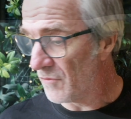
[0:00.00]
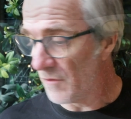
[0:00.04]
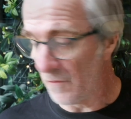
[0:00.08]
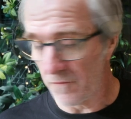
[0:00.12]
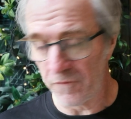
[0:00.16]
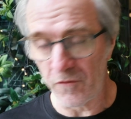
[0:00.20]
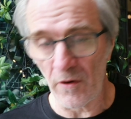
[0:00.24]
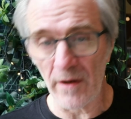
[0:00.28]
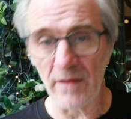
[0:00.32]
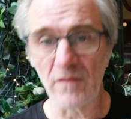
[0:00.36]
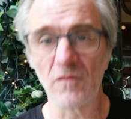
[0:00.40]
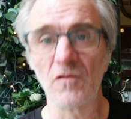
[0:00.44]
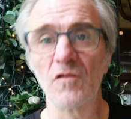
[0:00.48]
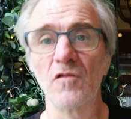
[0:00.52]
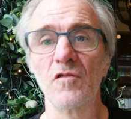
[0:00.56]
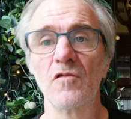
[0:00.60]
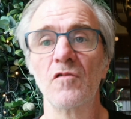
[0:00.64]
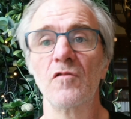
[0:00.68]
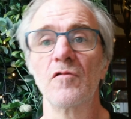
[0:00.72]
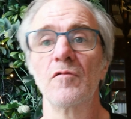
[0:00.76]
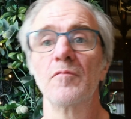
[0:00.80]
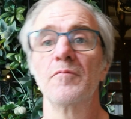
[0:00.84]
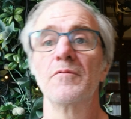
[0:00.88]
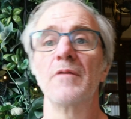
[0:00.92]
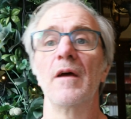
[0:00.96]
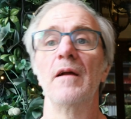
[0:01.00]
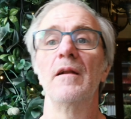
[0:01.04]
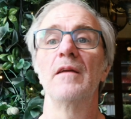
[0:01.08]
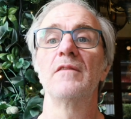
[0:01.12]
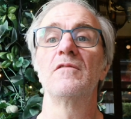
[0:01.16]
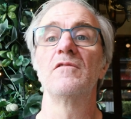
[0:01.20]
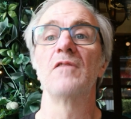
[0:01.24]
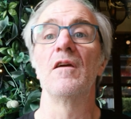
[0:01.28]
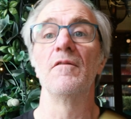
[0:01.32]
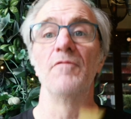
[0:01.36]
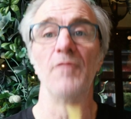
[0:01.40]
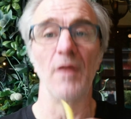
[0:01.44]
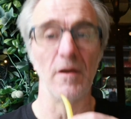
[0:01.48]
the frites, so
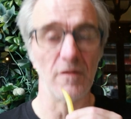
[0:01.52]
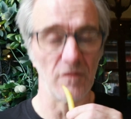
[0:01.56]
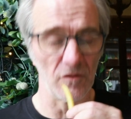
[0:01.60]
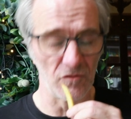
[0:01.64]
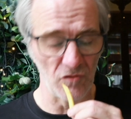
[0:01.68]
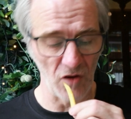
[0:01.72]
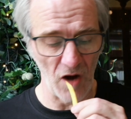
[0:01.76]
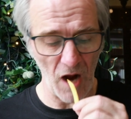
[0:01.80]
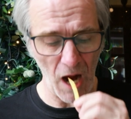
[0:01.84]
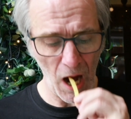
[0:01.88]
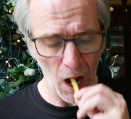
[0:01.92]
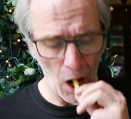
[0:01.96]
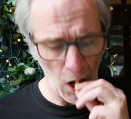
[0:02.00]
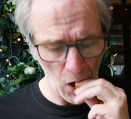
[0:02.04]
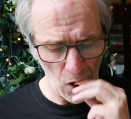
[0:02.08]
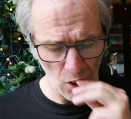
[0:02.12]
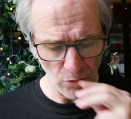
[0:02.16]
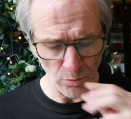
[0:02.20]
let's give these a try.